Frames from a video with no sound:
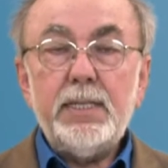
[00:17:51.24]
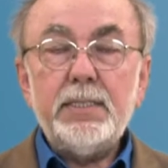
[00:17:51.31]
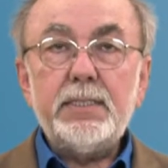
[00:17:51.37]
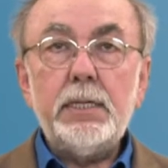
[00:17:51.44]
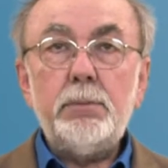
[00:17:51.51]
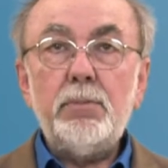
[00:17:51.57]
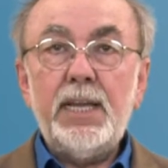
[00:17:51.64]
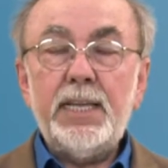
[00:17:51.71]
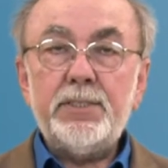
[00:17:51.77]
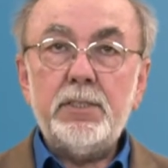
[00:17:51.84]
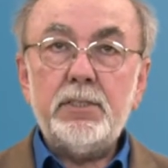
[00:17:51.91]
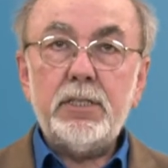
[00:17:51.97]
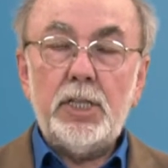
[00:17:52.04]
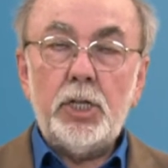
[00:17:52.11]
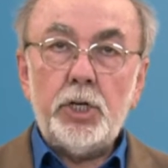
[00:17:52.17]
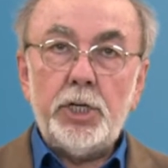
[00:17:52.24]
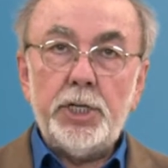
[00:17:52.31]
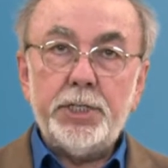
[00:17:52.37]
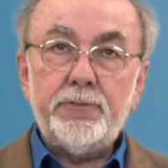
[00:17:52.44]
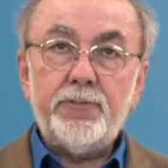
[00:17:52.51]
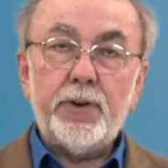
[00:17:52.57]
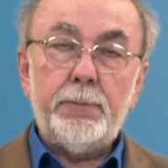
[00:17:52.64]
Some lessons
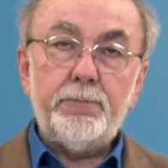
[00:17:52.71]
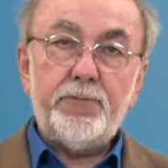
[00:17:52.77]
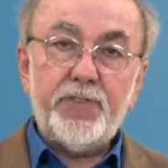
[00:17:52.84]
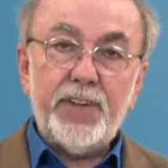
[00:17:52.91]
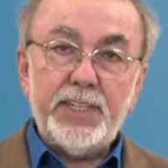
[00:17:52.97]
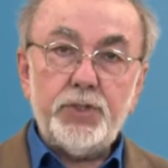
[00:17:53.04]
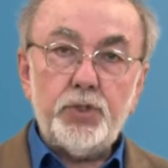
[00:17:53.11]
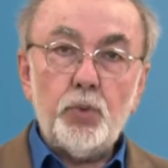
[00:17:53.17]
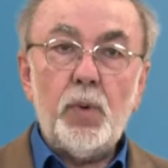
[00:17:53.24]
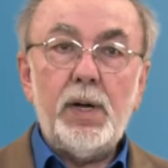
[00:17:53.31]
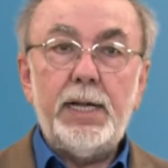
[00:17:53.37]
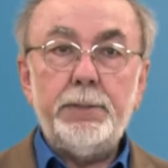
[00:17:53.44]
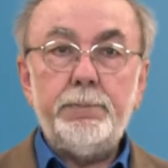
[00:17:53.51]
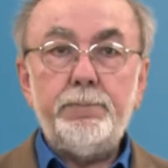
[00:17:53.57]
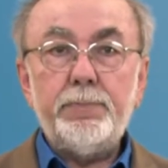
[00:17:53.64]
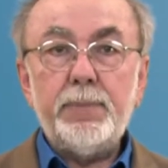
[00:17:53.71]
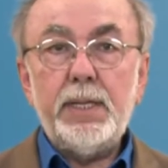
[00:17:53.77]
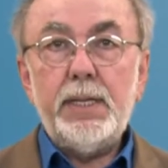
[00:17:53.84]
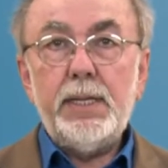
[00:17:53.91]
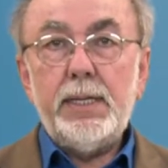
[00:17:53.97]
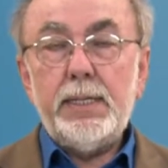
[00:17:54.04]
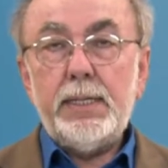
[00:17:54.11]
learned from phase 1,
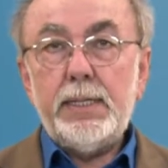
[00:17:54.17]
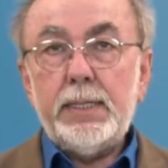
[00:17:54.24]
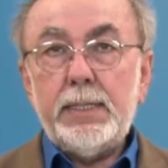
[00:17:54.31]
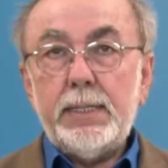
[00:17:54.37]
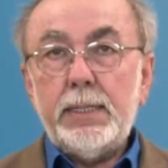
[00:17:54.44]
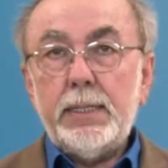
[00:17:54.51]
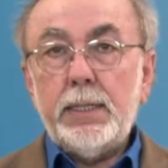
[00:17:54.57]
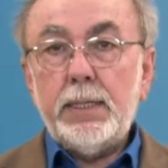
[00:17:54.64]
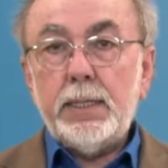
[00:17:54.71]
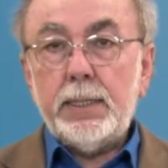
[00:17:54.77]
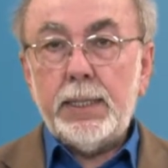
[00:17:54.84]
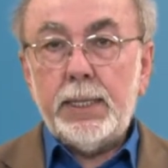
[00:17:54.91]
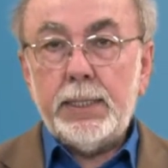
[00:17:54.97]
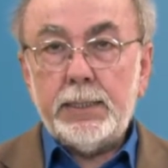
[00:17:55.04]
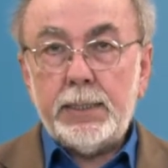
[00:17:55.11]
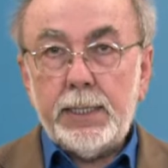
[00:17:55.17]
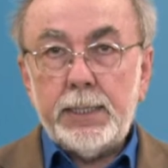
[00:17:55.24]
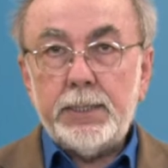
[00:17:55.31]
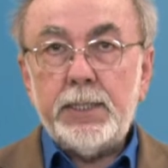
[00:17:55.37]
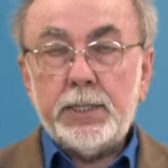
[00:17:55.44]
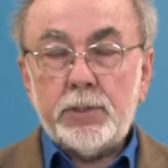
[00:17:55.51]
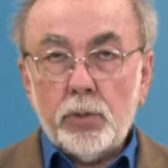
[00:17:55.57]

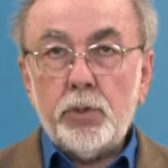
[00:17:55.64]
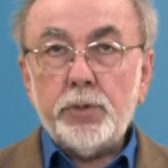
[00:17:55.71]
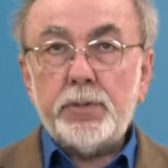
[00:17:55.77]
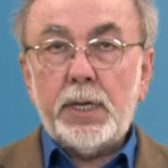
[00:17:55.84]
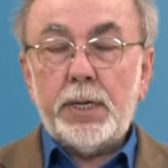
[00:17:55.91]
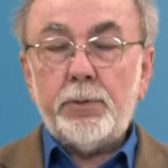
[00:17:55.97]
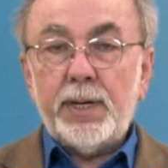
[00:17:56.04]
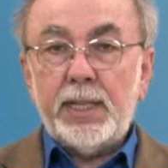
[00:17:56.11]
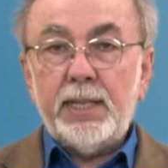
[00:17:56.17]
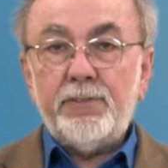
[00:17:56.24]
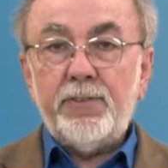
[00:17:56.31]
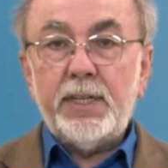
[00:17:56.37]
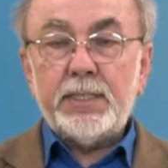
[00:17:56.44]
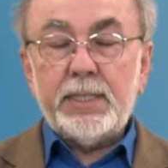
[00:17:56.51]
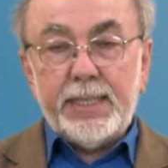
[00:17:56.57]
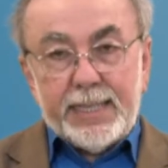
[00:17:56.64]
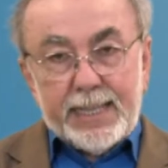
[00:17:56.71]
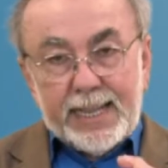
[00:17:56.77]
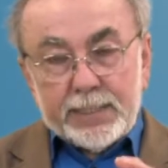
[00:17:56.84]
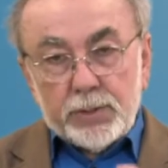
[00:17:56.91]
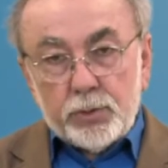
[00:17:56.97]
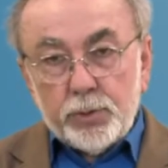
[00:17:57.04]
and that also are relevant
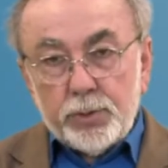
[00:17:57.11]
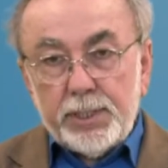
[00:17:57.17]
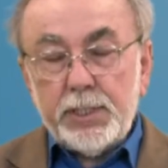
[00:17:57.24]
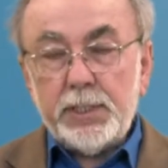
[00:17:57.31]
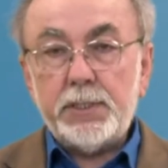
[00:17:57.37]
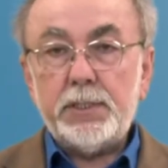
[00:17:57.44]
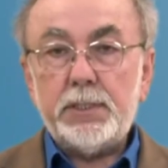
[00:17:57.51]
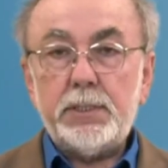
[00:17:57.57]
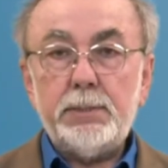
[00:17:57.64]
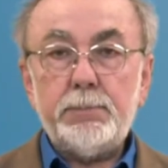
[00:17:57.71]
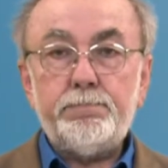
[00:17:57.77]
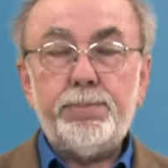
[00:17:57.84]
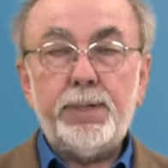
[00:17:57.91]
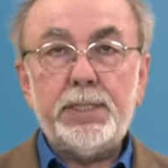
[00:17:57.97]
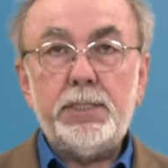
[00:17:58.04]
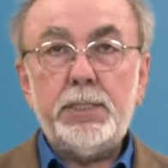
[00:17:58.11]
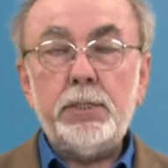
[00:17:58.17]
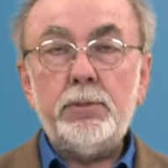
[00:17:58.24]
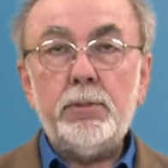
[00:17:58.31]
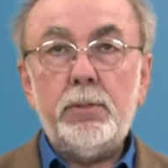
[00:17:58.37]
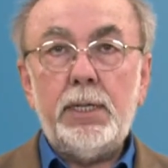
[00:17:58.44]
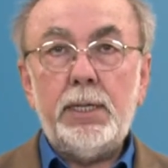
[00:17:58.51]
not to this
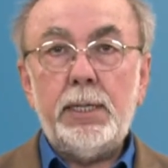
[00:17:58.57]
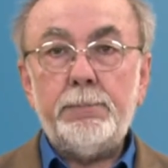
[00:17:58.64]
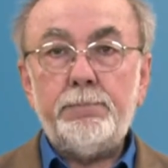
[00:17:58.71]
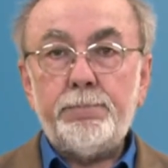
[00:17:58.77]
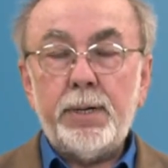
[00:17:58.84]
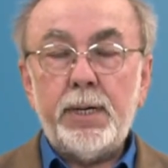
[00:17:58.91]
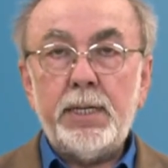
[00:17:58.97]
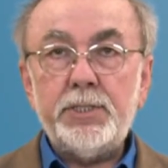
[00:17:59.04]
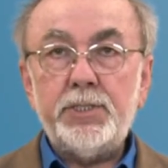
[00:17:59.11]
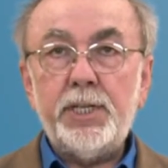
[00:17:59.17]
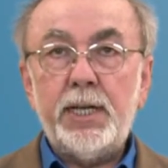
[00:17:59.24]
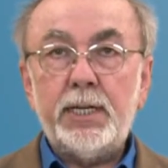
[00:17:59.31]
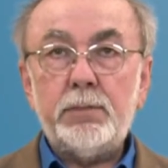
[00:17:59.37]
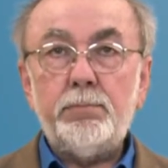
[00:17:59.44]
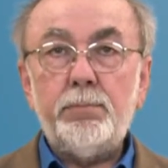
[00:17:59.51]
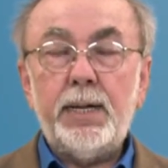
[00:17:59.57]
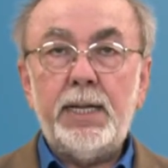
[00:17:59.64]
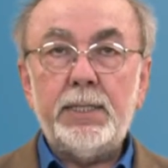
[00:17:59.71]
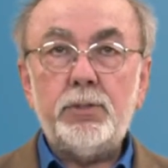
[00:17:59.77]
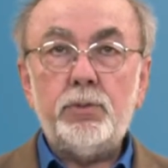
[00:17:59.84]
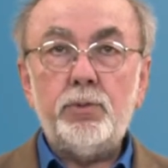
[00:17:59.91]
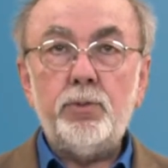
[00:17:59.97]
particular project,
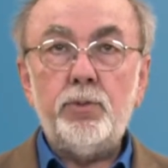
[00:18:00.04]
but